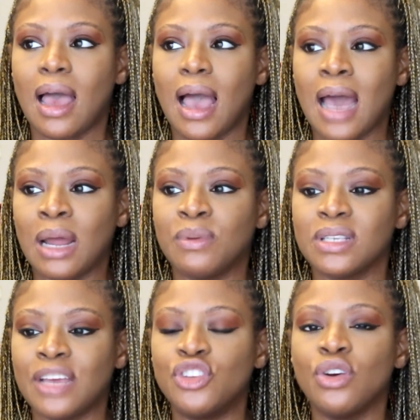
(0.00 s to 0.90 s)

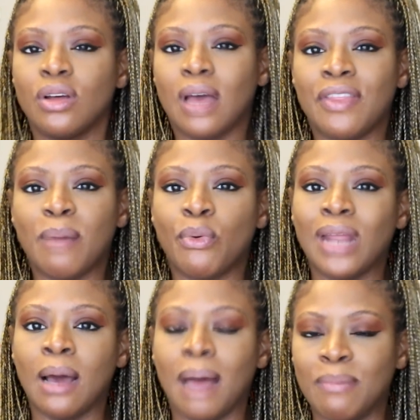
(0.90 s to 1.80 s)
And you know, at that point
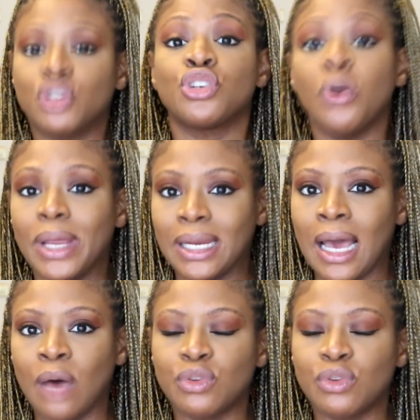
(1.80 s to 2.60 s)
I'm showing now,